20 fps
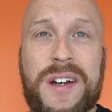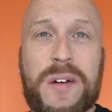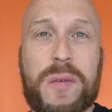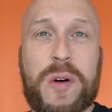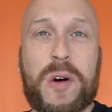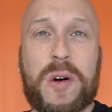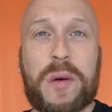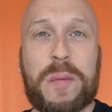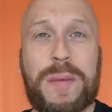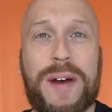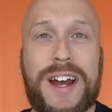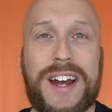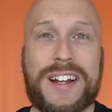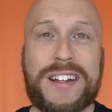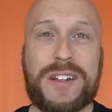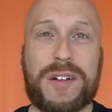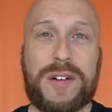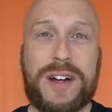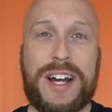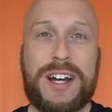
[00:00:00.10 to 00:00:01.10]
Welcome
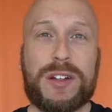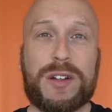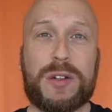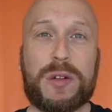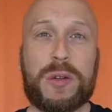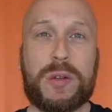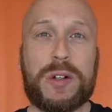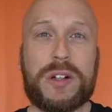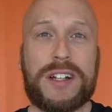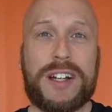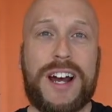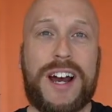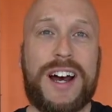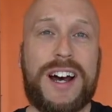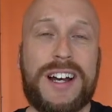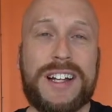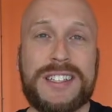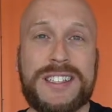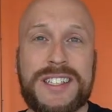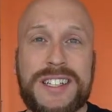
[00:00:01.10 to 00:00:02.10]
back to Outdoor'd
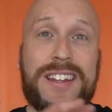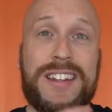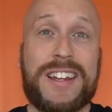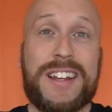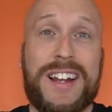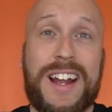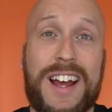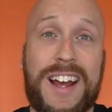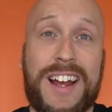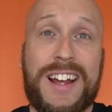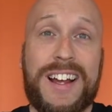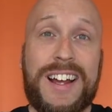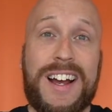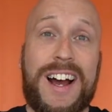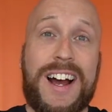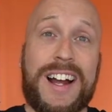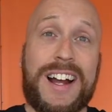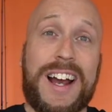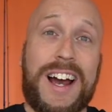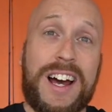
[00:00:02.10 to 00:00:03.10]
guys. Today,
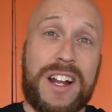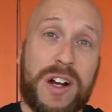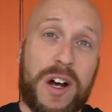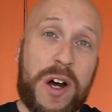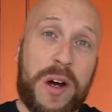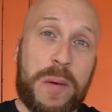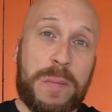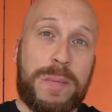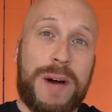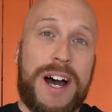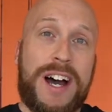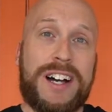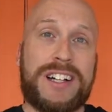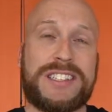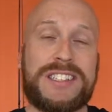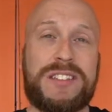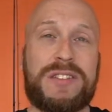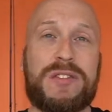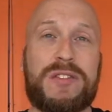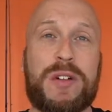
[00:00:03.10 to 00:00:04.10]
I got an
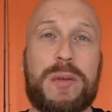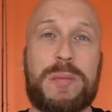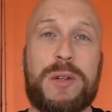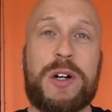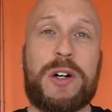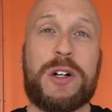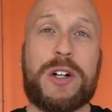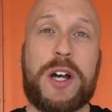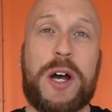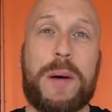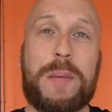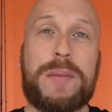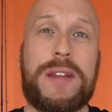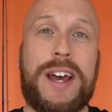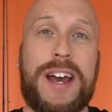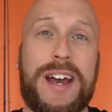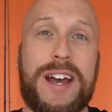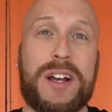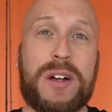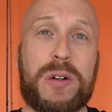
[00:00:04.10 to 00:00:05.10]
unboxing from the Hookup
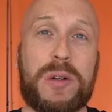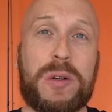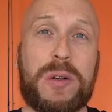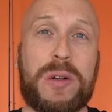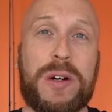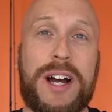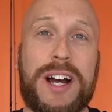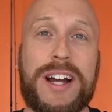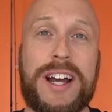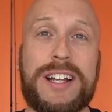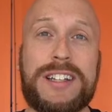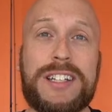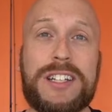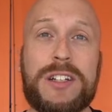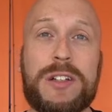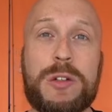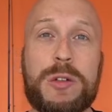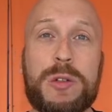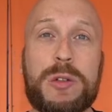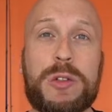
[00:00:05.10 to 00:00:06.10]
Tackle. I got the
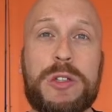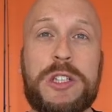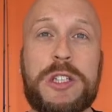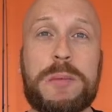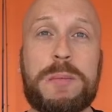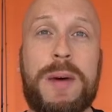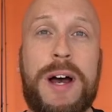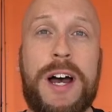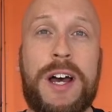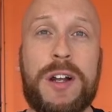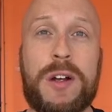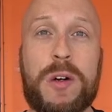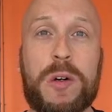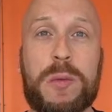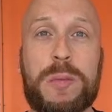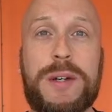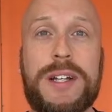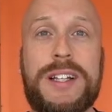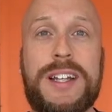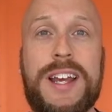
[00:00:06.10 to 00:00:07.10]
new
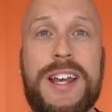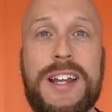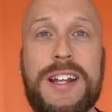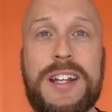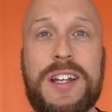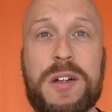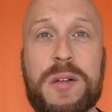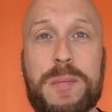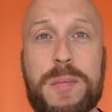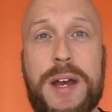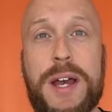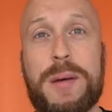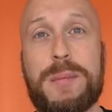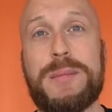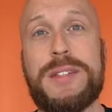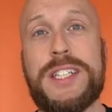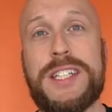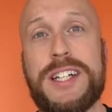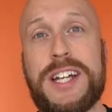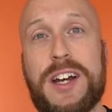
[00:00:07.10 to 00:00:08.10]
Shimano Metanium
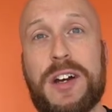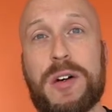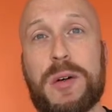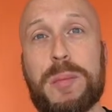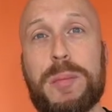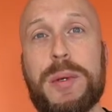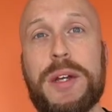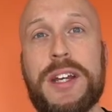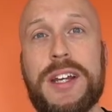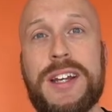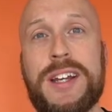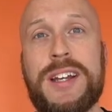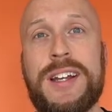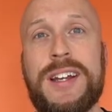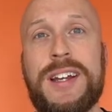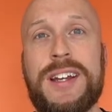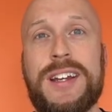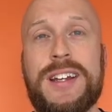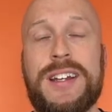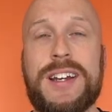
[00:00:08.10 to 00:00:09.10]

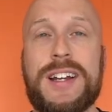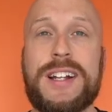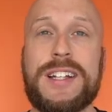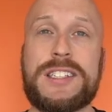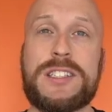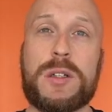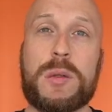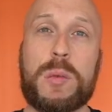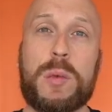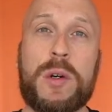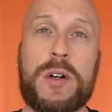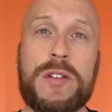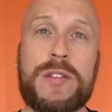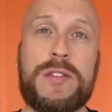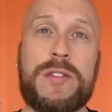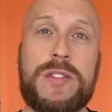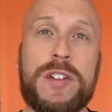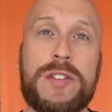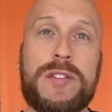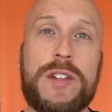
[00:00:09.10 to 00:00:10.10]
MGLB, and it's the
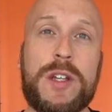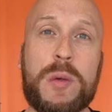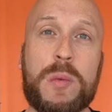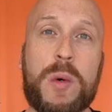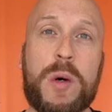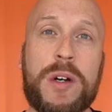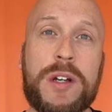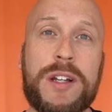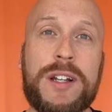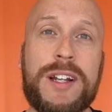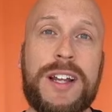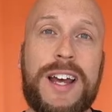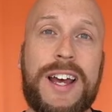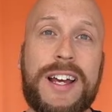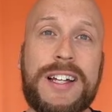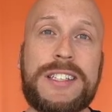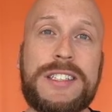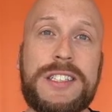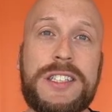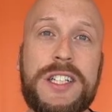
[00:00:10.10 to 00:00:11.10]

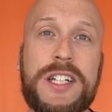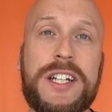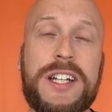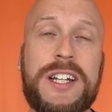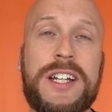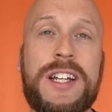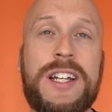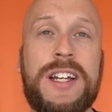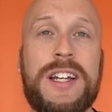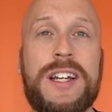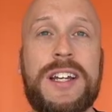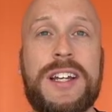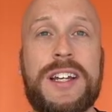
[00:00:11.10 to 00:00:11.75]
151XG.